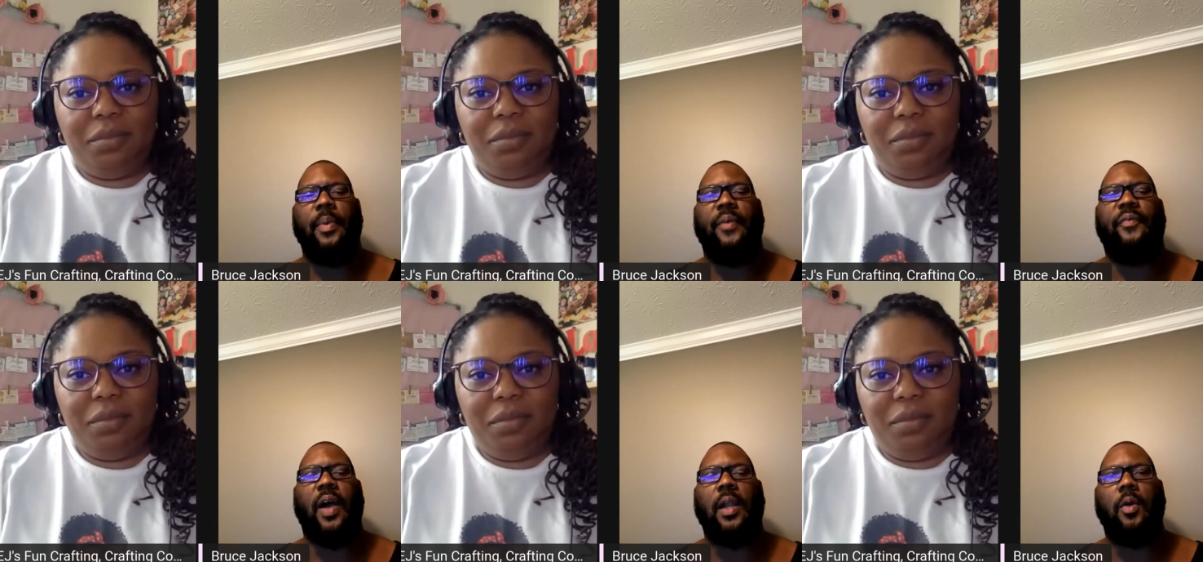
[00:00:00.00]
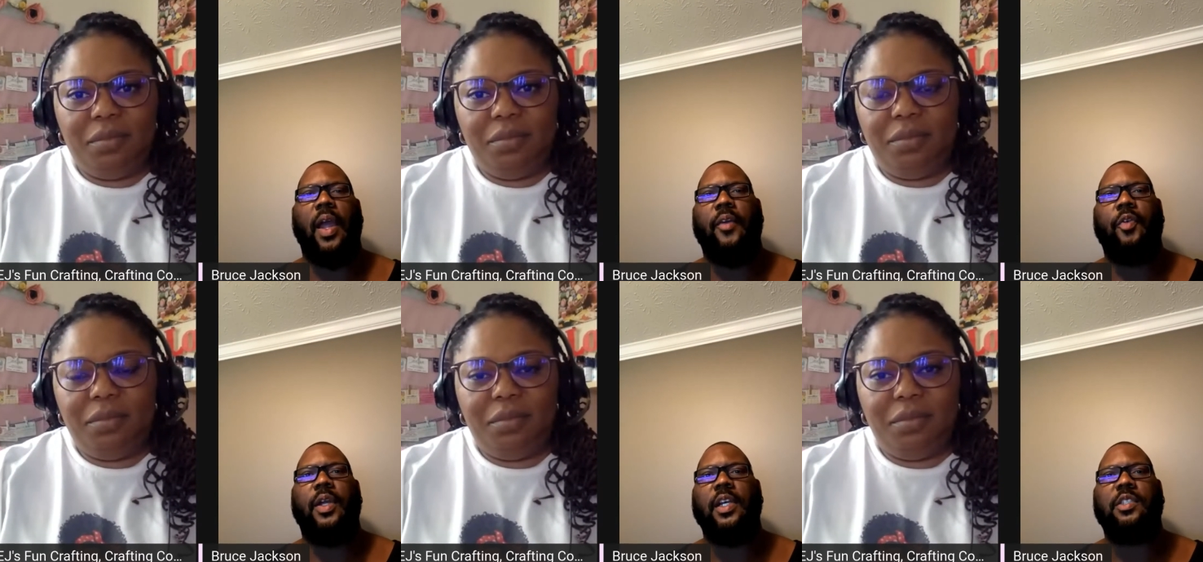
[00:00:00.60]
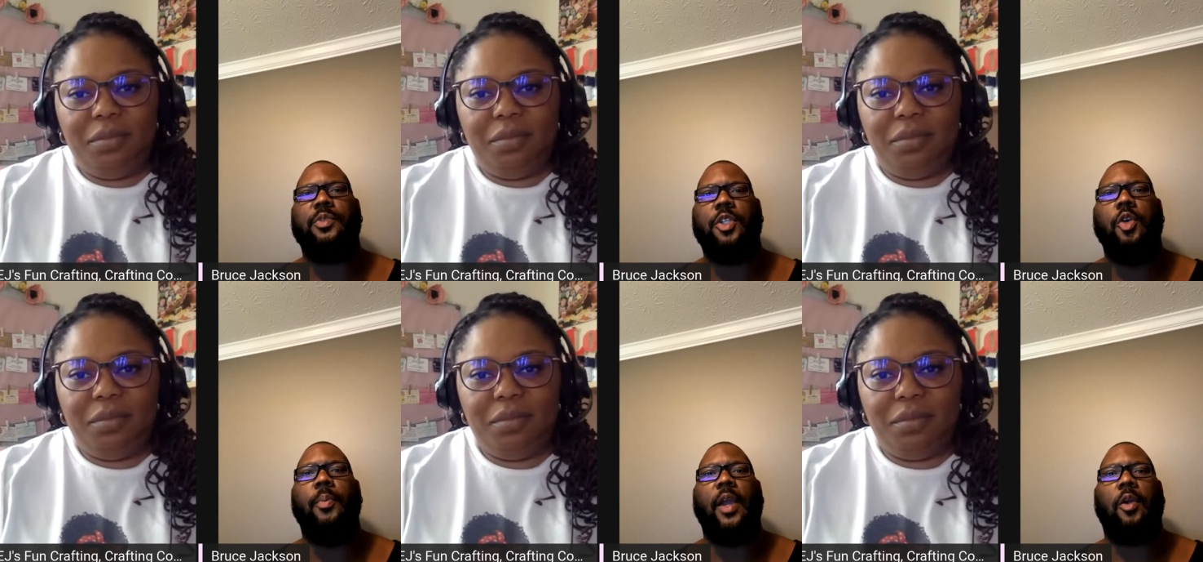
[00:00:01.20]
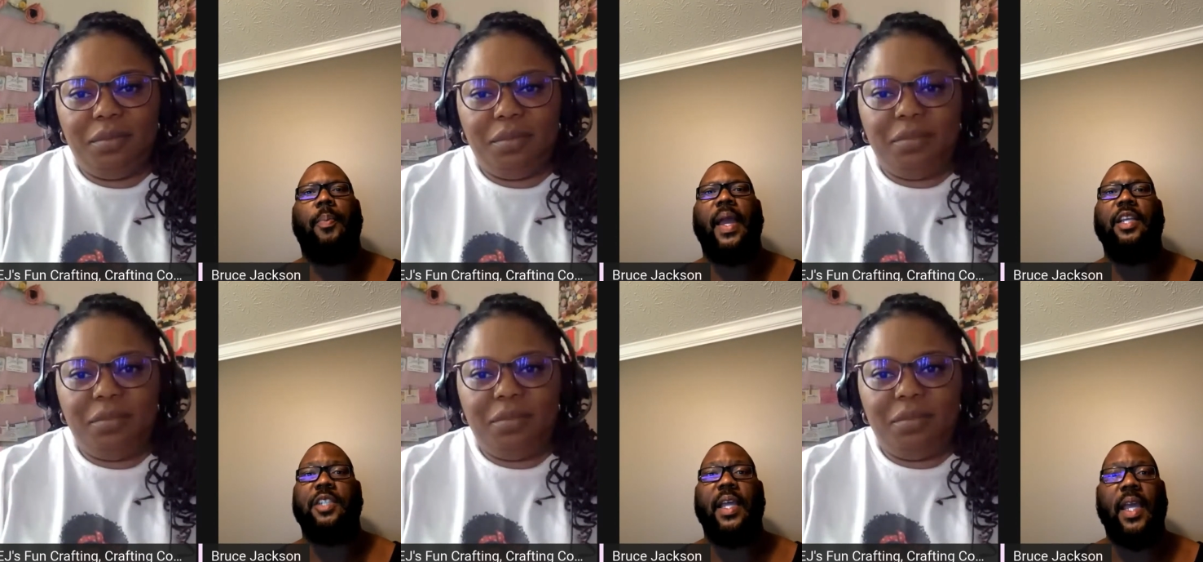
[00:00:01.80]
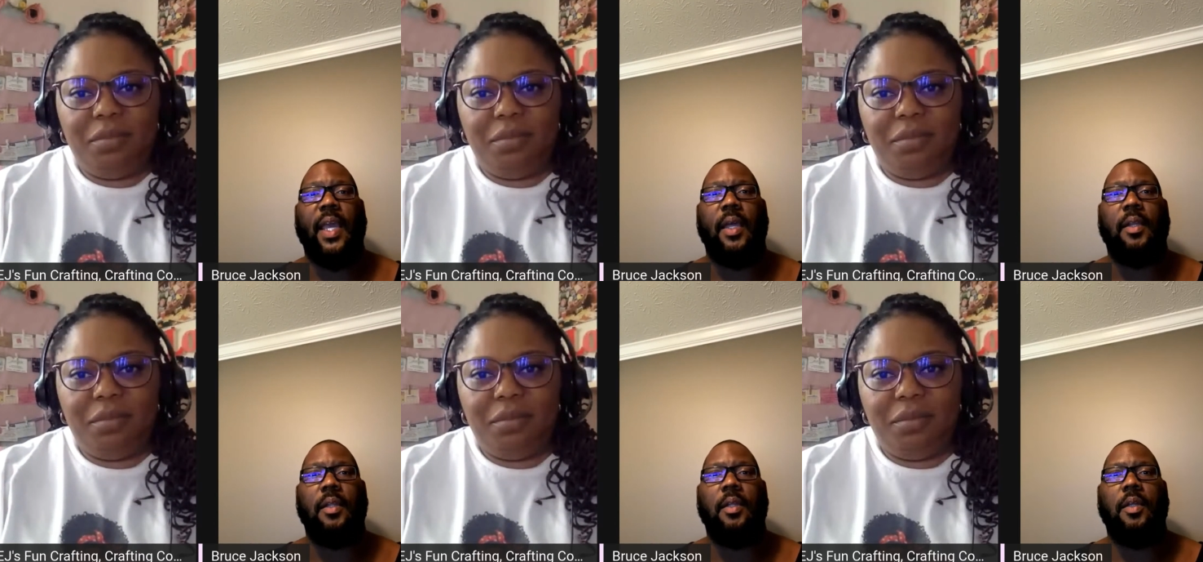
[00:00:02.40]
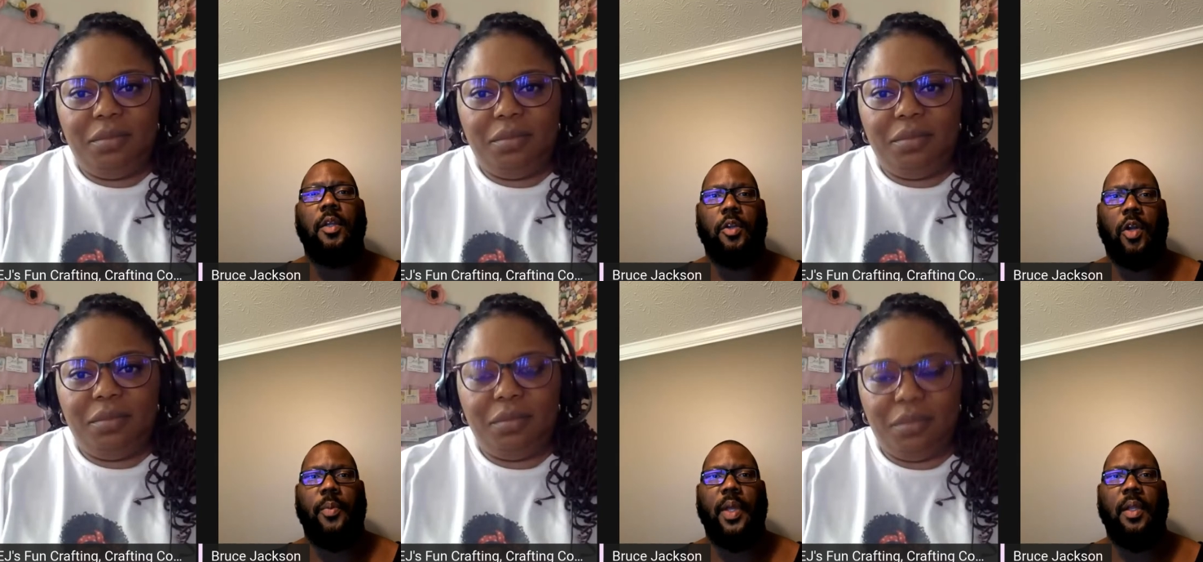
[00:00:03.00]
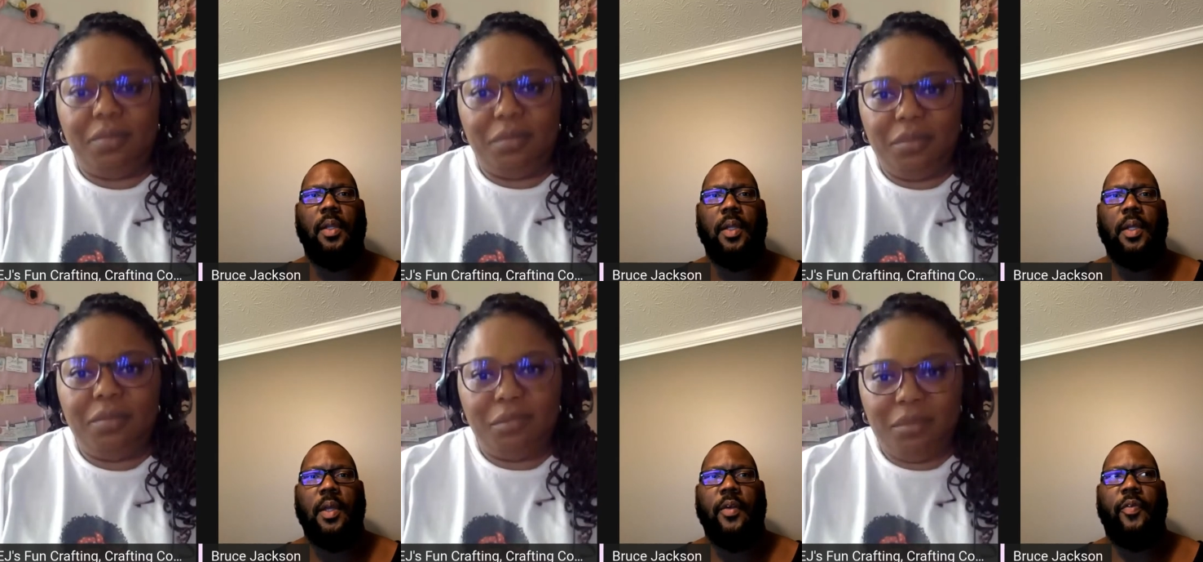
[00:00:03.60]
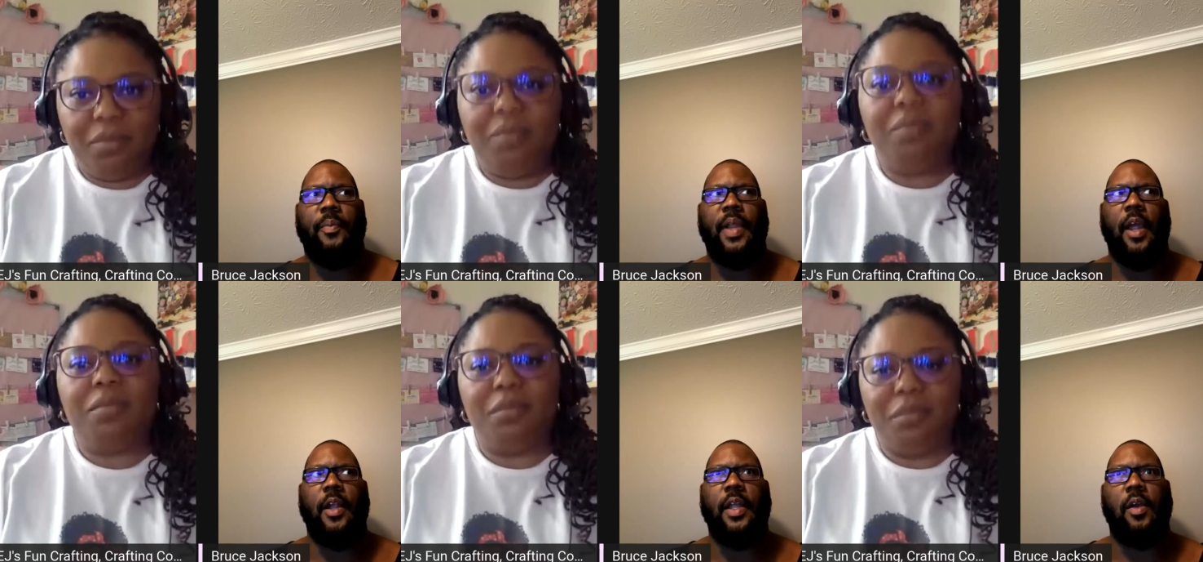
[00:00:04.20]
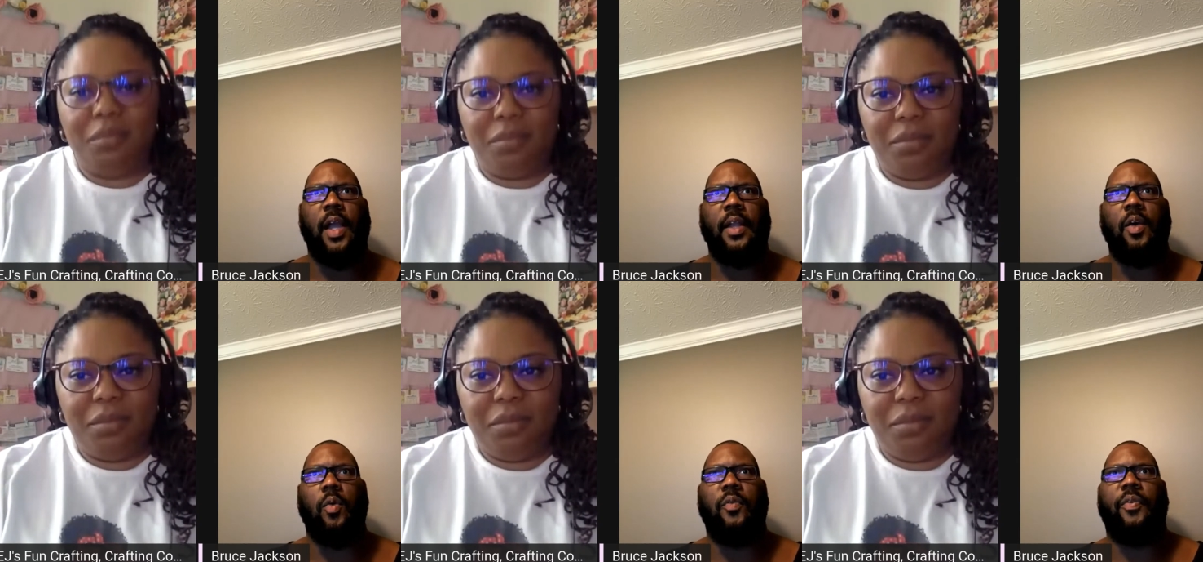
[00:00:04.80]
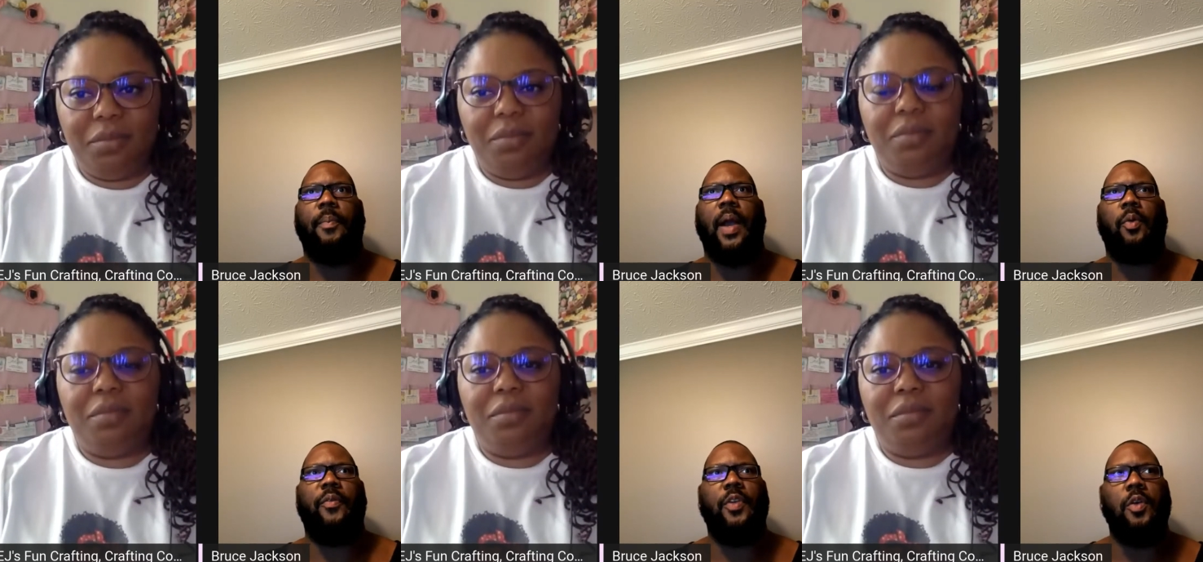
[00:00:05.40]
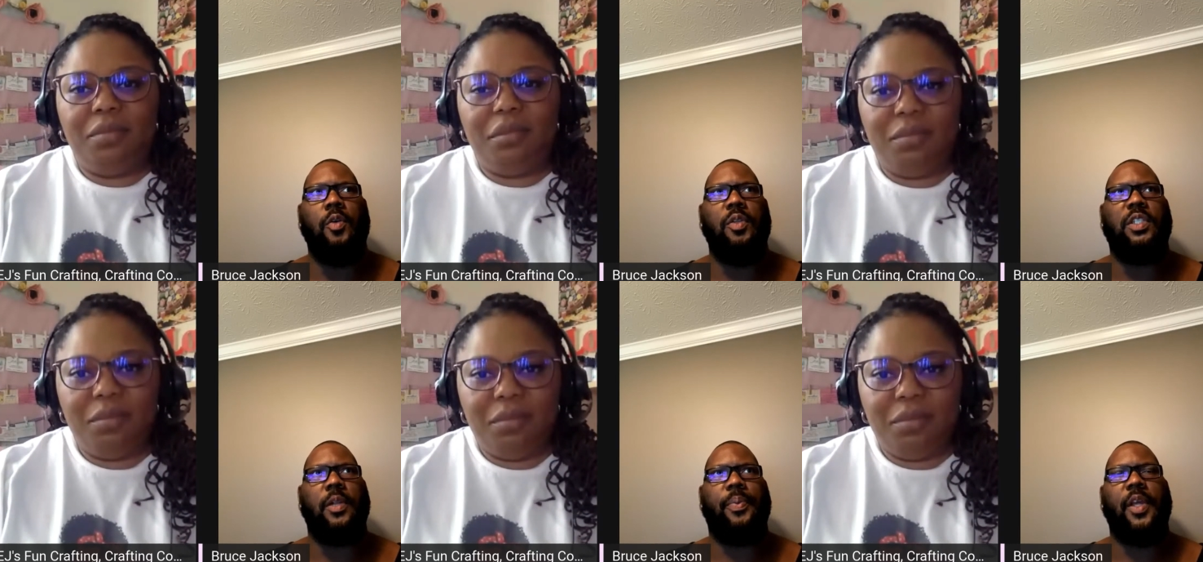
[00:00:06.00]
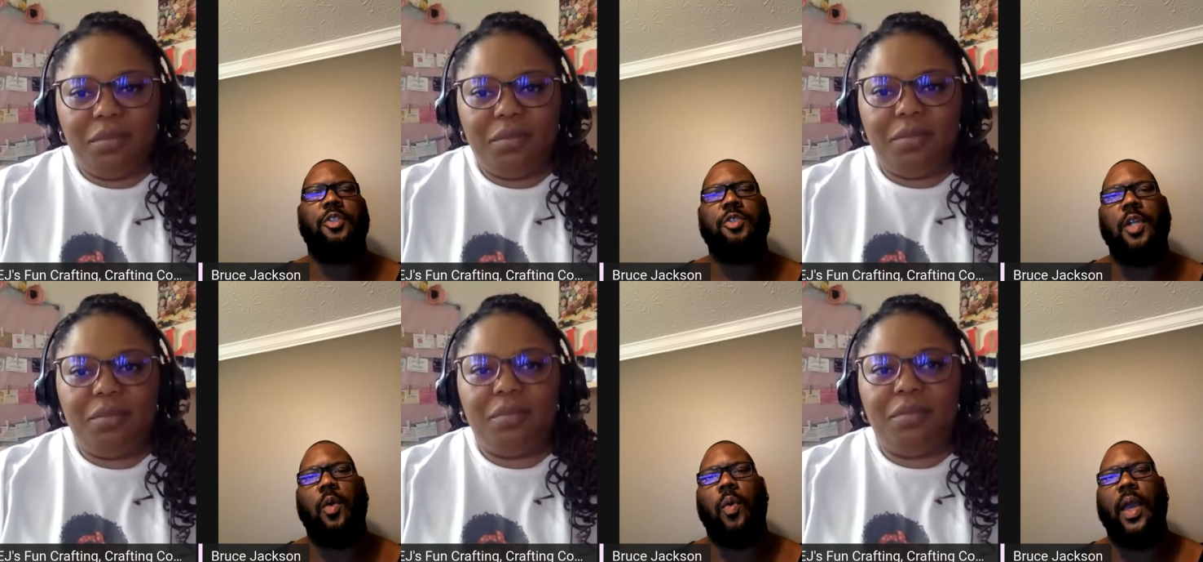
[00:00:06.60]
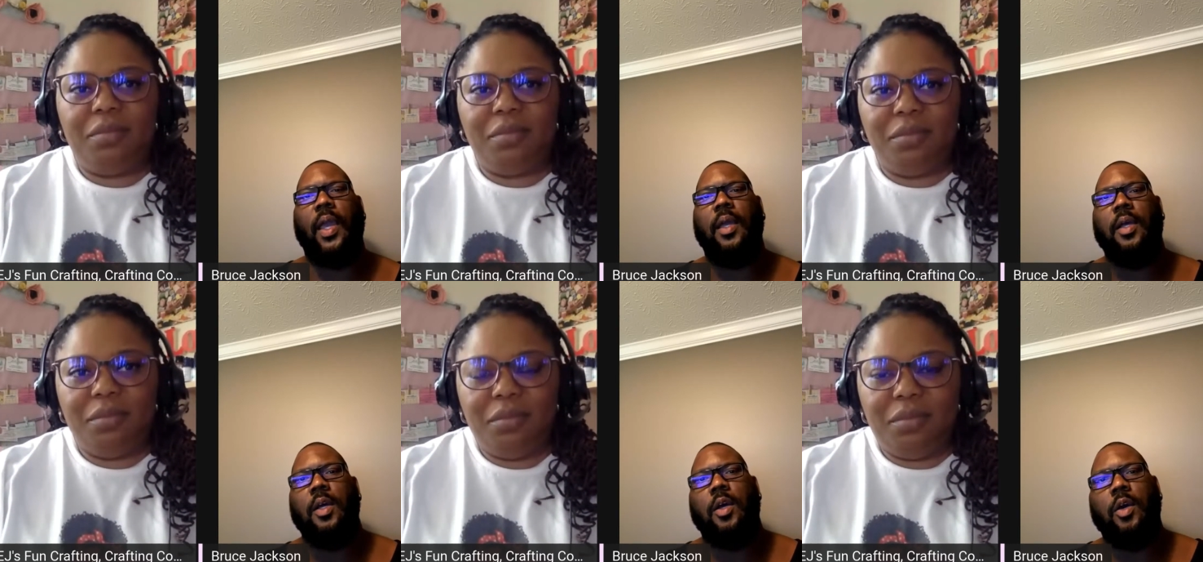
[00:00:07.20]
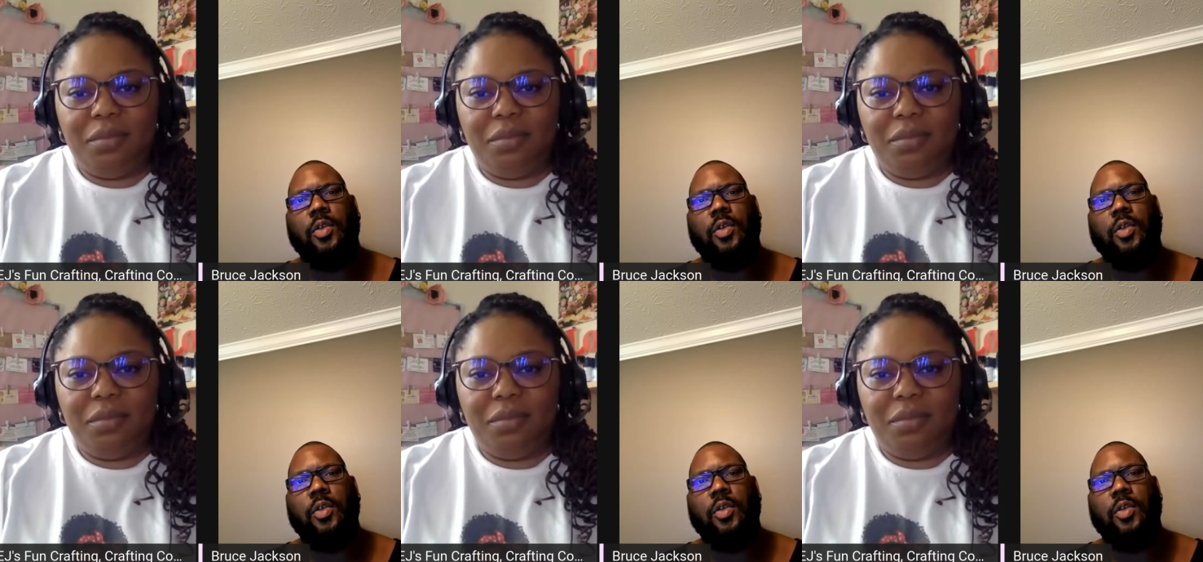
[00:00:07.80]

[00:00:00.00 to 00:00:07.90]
Speaker 1: and follow every custom shoemaker page they can. You know what I mean? Mm-hmm. From there, mm-hmm. they'll kind of buy reviews and pictures their way. Who's